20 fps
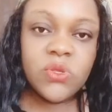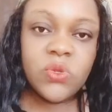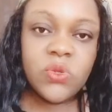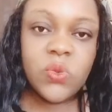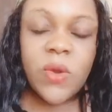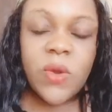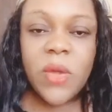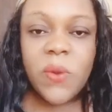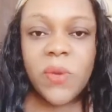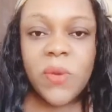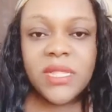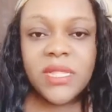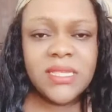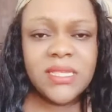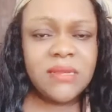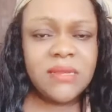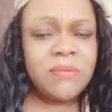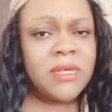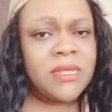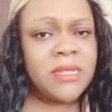So I went to
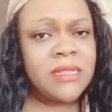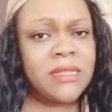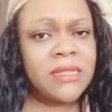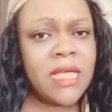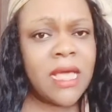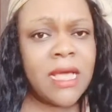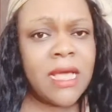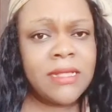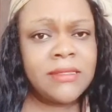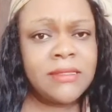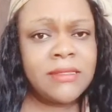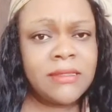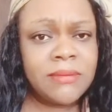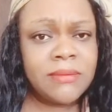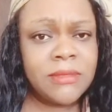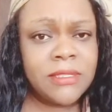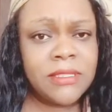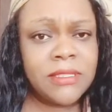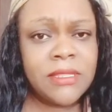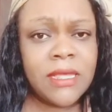the man and asked
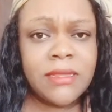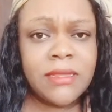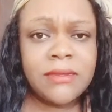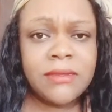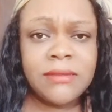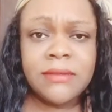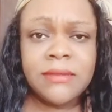him, said,